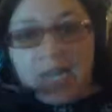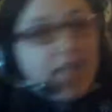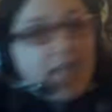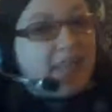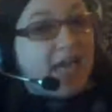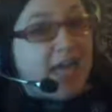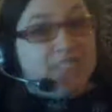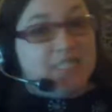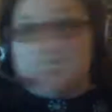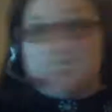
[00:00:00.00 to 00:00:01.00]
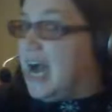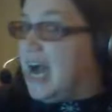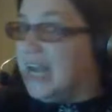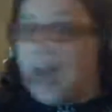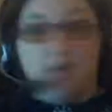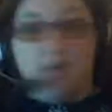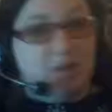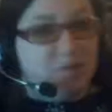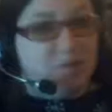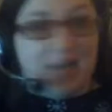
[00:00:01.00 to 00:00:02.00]
That is not how we
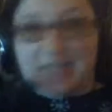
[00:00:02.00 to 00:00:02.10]
read it.